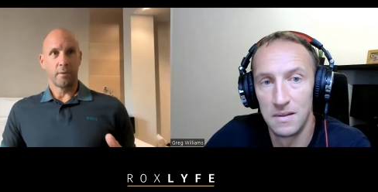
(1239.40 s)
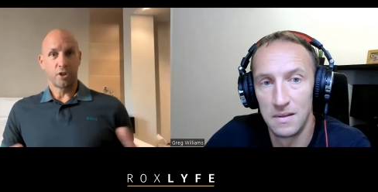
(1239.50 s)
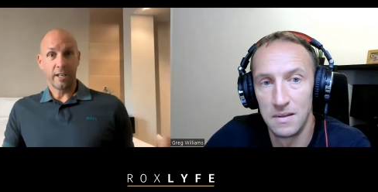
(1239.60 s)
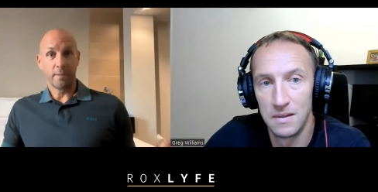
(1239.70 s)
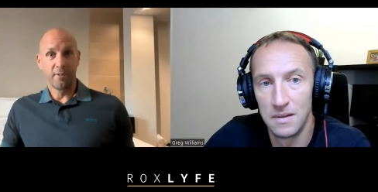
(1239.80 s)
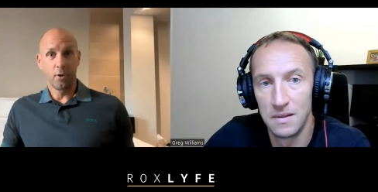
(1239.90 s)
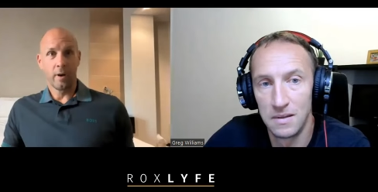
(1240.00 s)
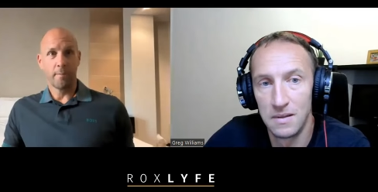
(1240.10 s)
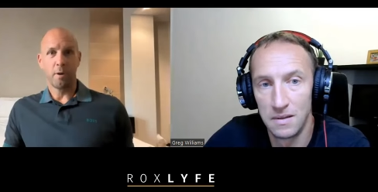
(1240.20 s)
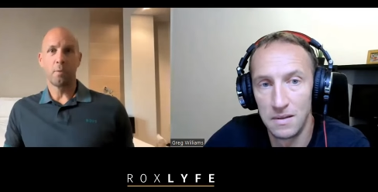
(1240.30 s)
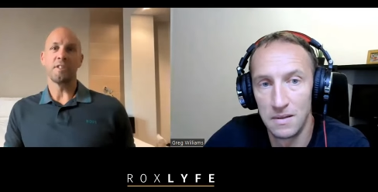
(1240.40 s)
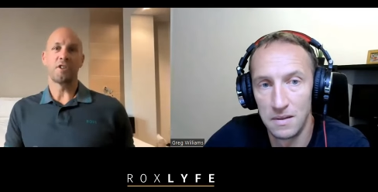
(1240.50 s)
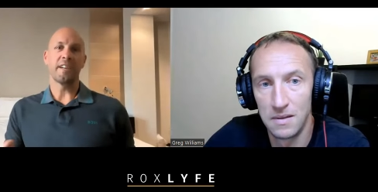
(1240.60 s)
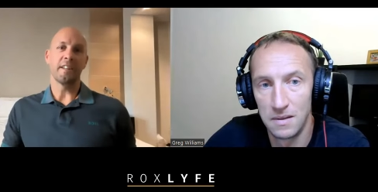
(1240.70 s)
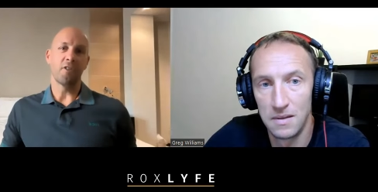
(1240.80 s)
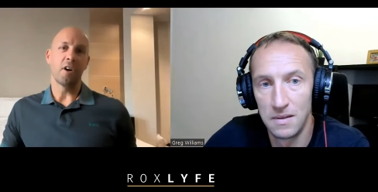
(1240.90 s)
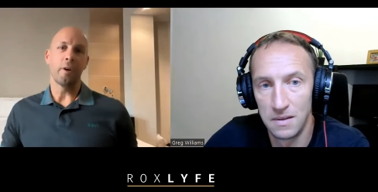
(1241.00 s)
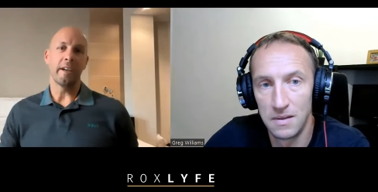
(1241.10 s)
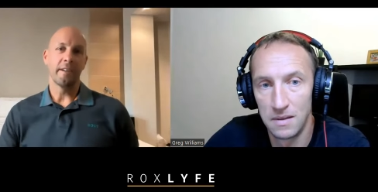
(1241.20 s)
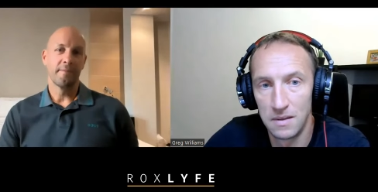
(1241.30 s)
Speaker 1: I was training beforehand, but I wasn't training the
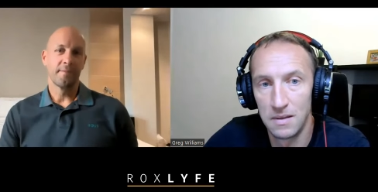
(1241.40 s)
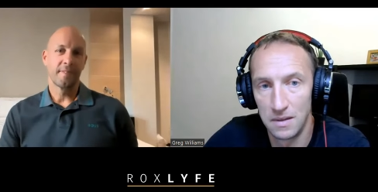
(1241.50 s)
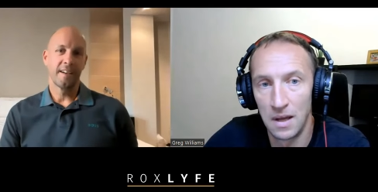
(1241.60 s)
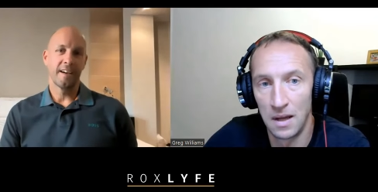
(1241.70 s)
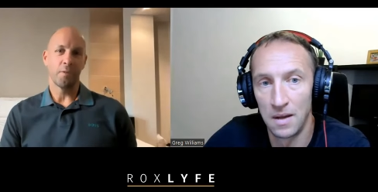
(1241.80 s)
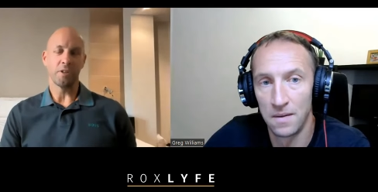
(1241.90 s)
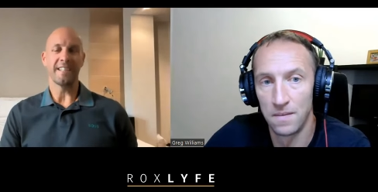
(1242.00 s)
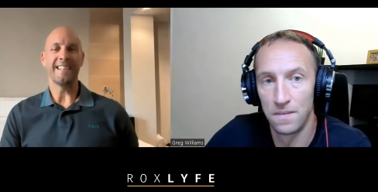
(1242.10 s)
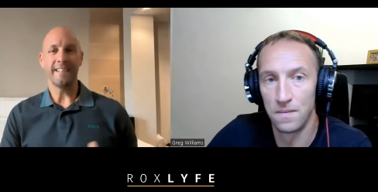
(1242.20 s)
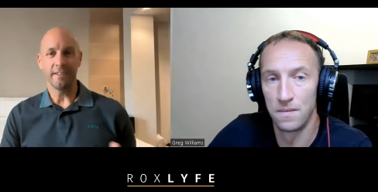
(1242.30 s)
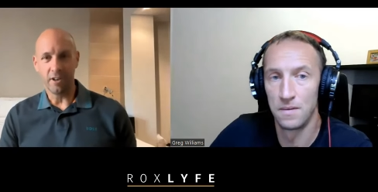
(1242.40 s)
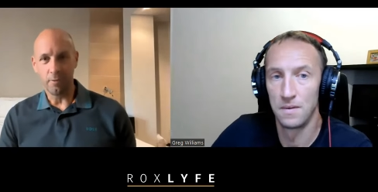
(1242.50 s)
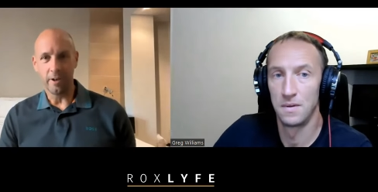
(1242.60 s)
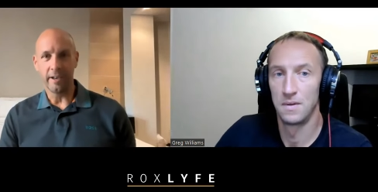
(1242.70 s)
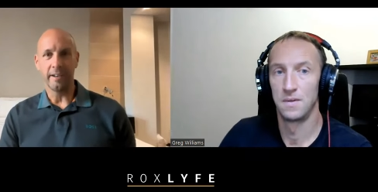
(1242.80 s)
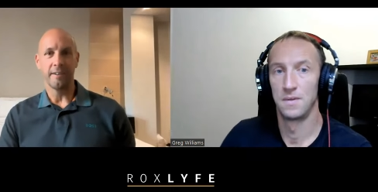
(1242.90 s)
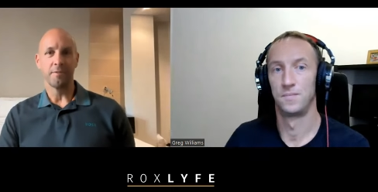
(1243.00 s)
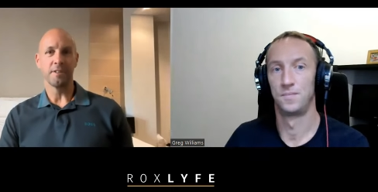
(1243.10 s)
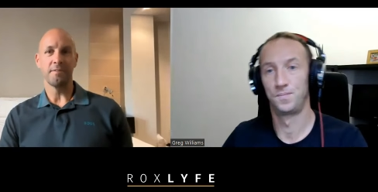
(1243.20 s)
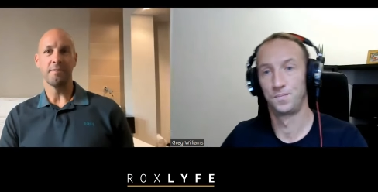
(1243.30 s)
right way, yeah. and I wasn't eating the right way, and
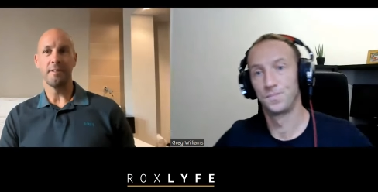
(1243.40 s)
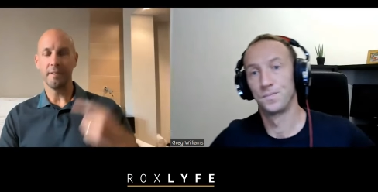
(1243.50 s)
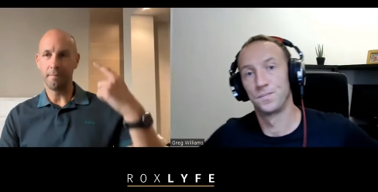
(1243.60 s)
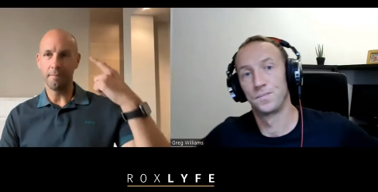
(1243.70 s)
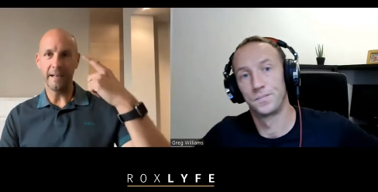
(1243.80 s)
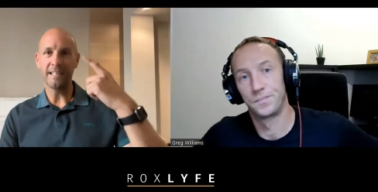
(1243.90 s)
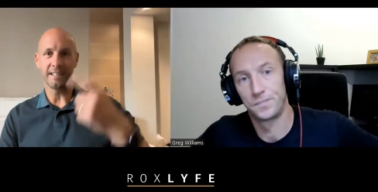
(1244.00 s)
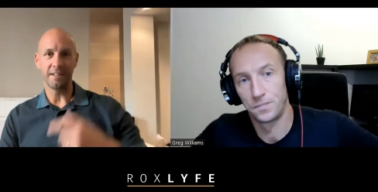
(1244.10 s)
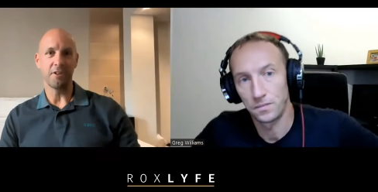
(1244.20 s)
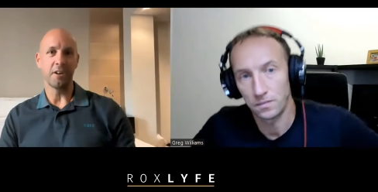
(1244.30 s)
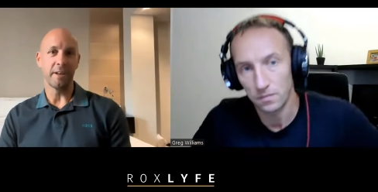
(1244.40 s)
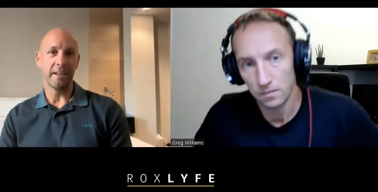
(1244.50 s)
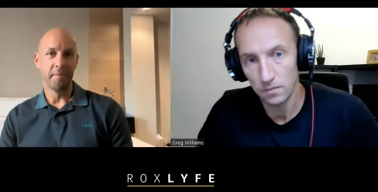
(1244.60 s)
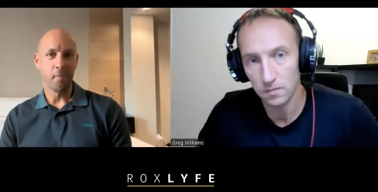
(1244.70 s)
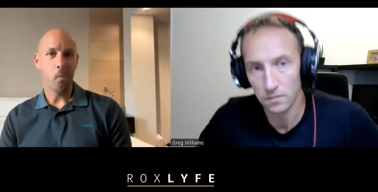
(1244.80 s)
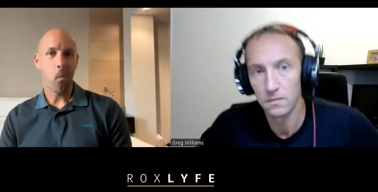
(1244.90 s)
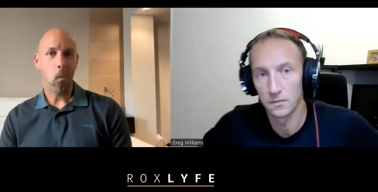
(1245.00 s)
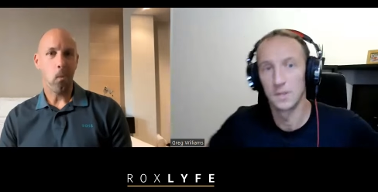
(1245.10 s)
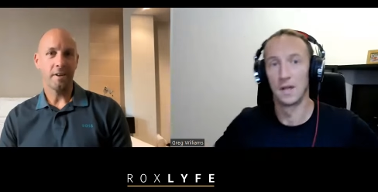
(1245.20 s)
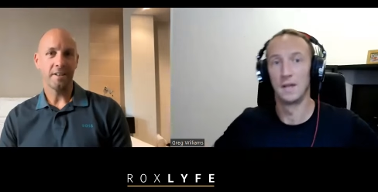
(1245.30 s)
I wasn't mentally the right way.
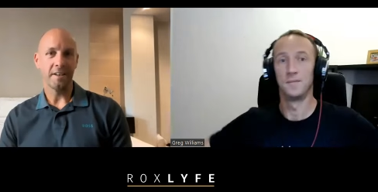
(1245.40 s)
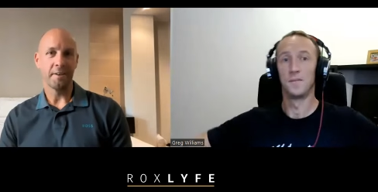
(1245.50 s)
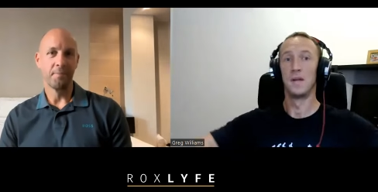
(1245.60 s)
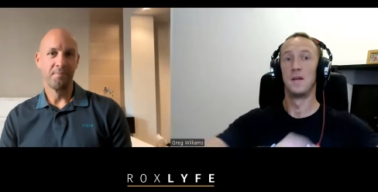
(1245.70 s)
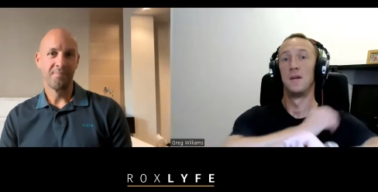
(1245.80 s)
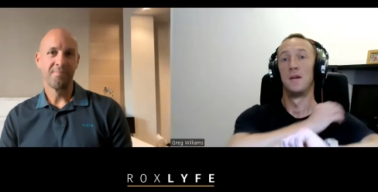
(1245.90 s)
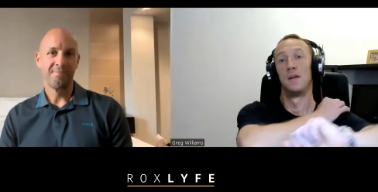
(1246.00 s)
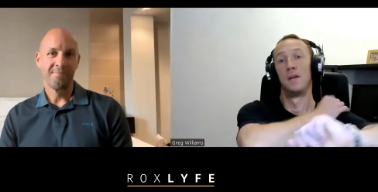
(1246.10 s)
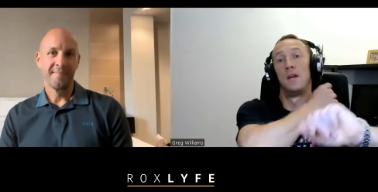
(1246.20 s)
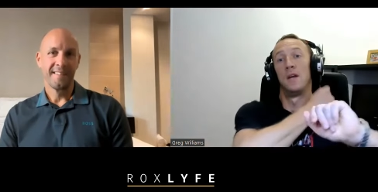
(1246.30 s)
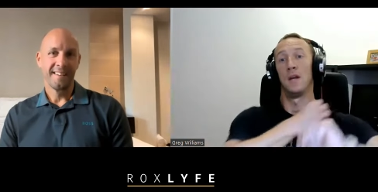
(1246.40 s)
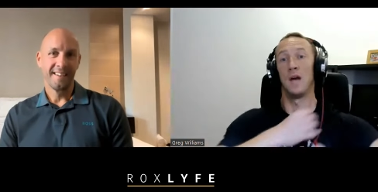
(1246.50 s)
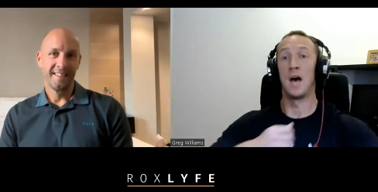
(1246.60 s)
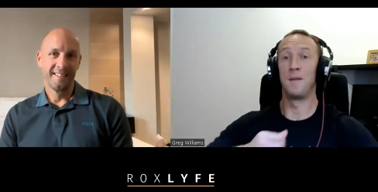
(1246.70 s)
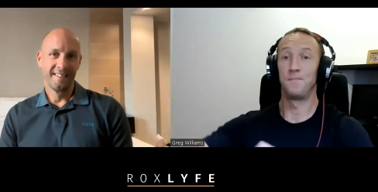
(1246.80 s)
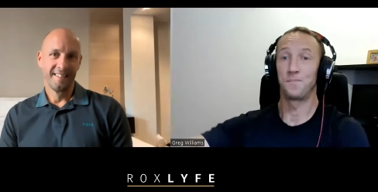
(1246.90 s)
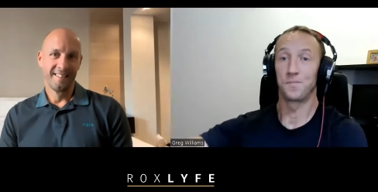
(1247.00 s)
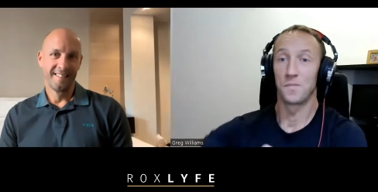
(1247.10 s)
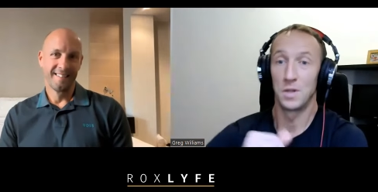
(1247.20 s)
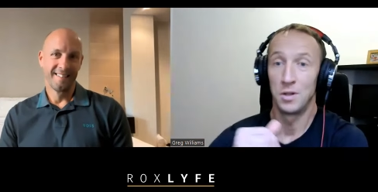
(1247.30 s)
Speaker 2: No. So, yeah.
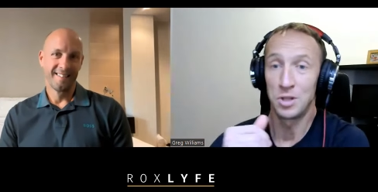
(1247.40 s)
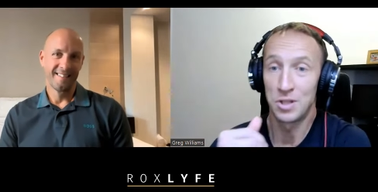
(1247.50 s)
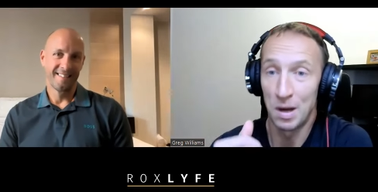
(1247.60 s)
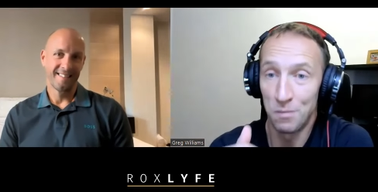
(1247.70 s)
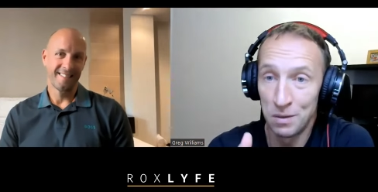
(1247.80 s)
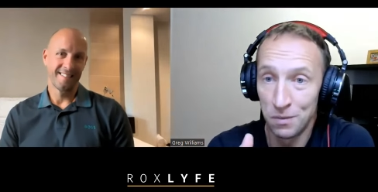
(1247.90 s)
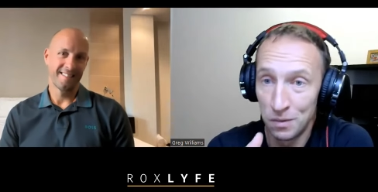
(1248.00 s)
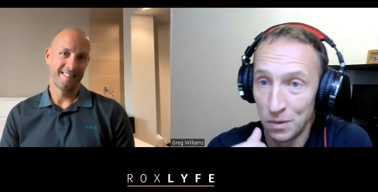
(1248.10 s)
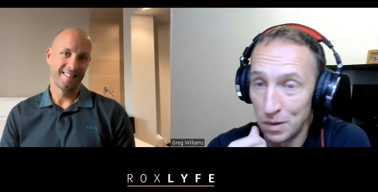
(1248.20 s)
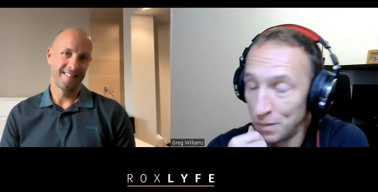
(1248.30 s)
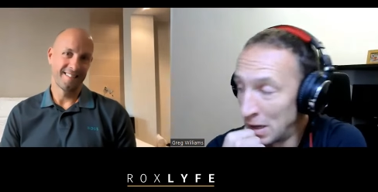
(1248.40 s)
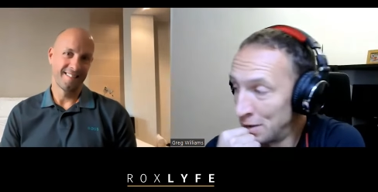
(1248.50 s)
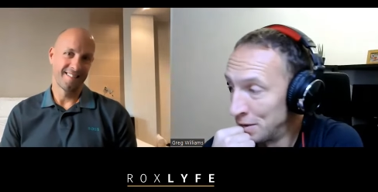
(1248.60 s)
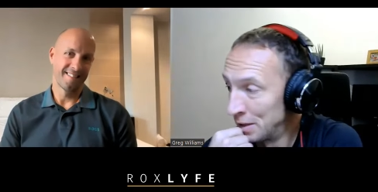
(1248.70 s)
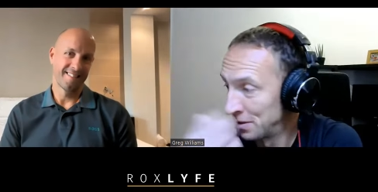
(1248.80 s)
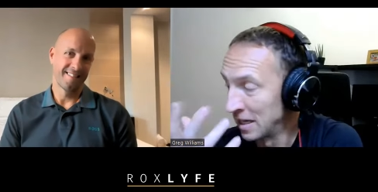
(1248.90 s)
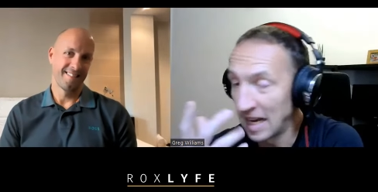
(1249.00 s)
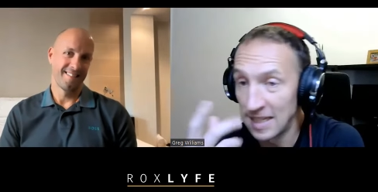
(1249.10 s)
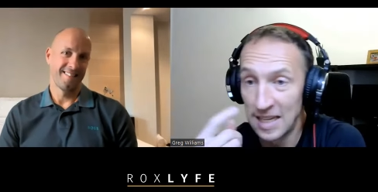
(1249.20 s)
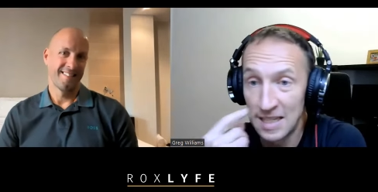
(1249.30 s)
Um, you just uh, I was
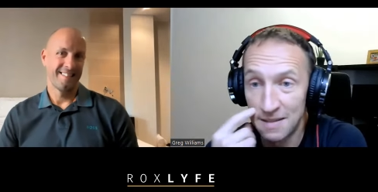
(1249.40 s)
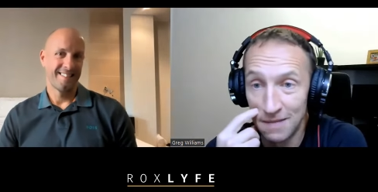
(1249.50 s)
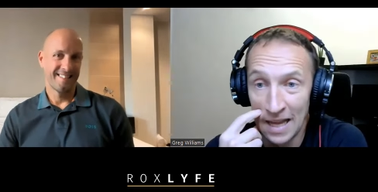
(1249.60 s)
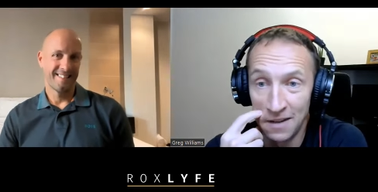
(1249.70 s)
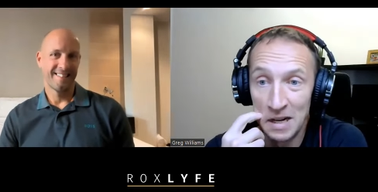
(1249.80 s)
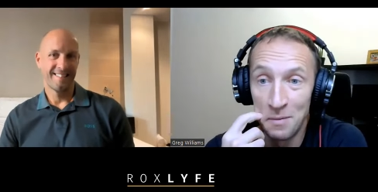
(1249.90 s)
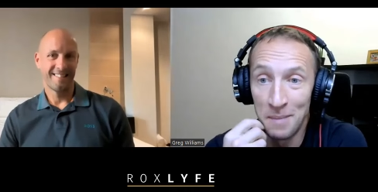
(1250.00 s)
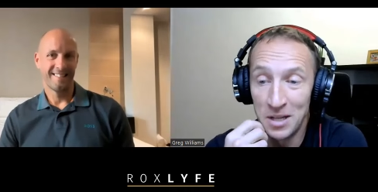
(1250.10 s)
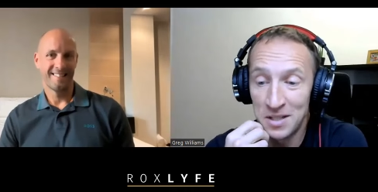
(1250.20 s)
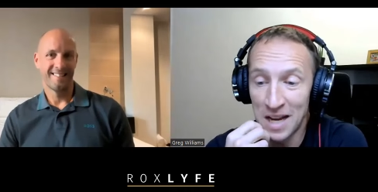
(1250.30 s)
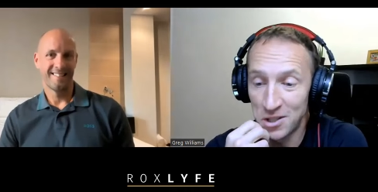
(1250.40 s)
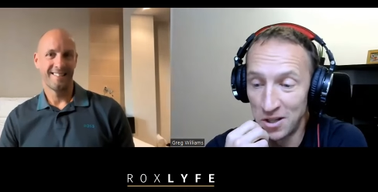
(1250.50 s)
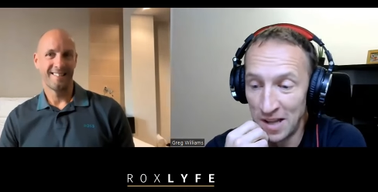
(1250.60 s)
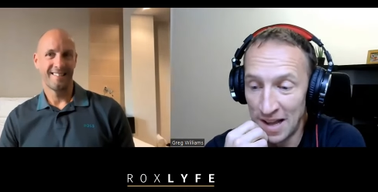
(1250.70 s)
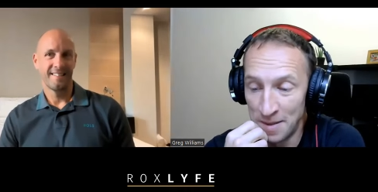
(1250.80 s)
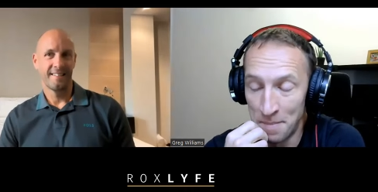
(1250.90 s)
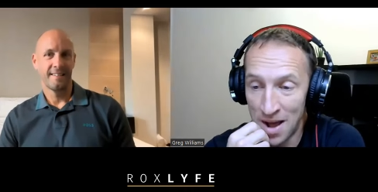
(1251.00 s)
going to get to this later anyway, but you touched on the, like the